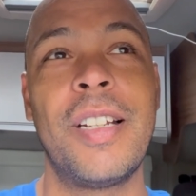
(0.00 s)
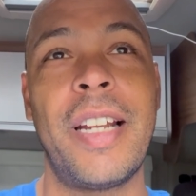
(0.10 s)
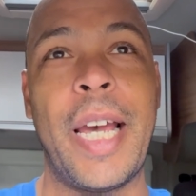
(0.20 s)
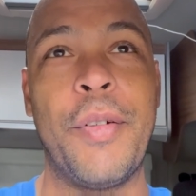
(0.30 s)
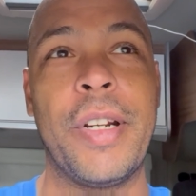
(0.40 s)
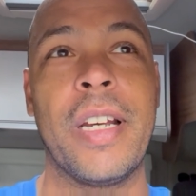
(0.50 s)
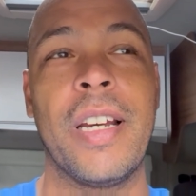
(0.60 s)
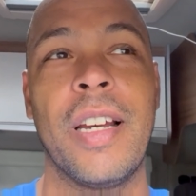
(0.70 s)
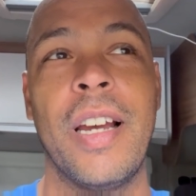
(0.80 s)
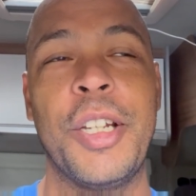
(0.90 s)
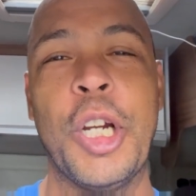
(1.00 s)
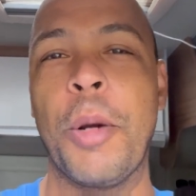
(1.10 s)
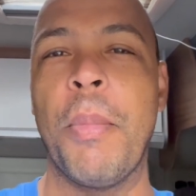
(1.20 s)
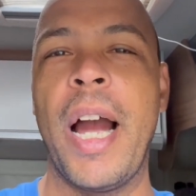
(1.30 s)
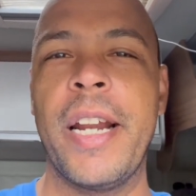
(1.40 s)
having a, a
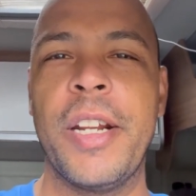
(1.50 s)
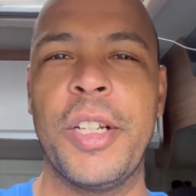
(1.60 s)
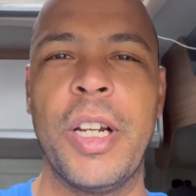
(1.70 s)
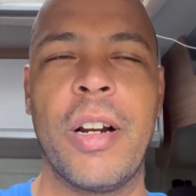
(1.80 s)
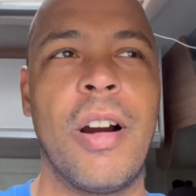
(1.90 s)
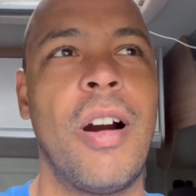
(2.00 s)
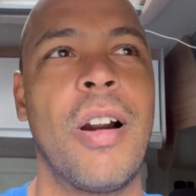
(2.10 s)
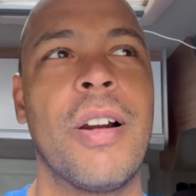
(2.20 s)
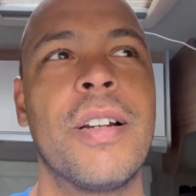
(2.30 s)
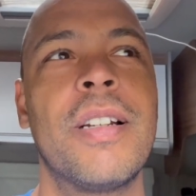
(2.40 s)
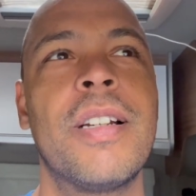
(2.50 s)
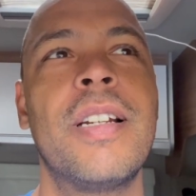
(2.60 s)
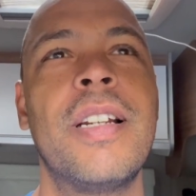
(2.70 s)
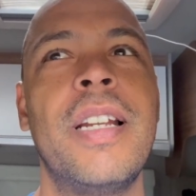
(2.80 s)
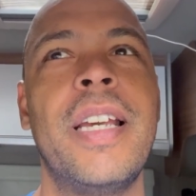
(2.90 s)
young mind and a young heart
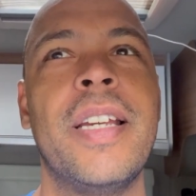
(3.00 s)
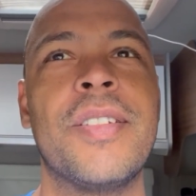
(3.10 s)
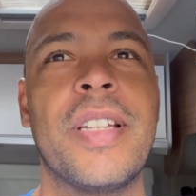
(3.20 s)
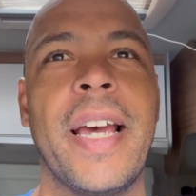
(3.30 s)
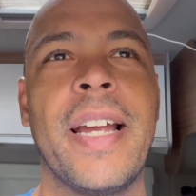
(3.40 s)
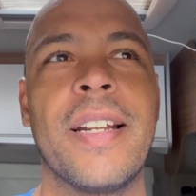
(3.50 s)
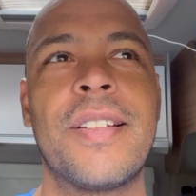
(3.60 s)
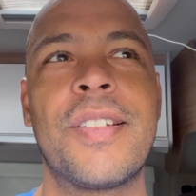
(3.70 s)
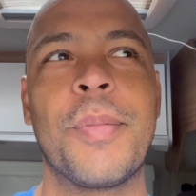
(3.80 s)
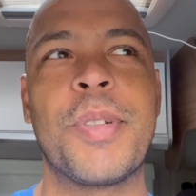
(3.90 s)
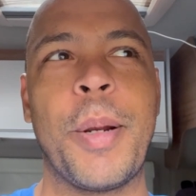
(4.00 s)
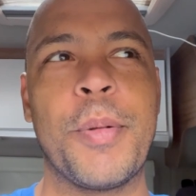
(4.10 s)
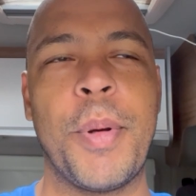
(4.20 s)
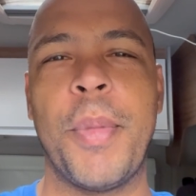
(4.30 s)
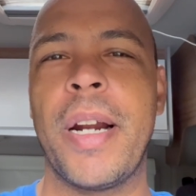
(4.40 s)
is that sometimes
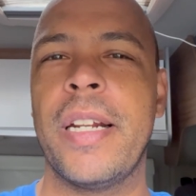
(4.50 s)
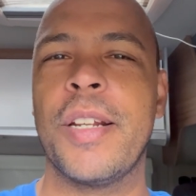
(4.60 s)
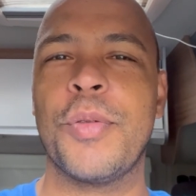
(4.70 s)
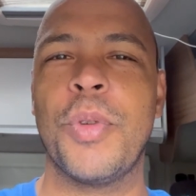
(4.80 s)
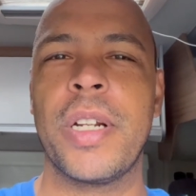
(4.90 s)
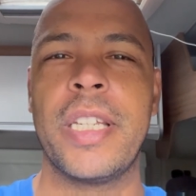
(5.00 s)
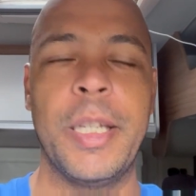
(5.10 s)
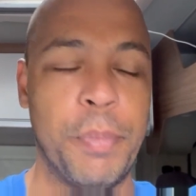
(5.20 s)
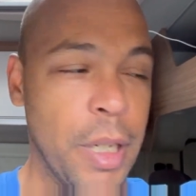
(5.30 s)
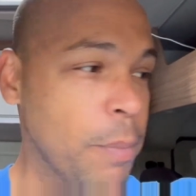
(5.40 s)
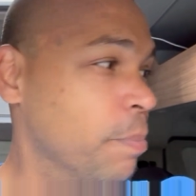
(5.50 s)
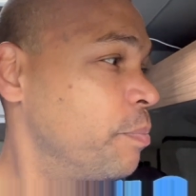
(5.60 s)
my body doesn't want to keep up.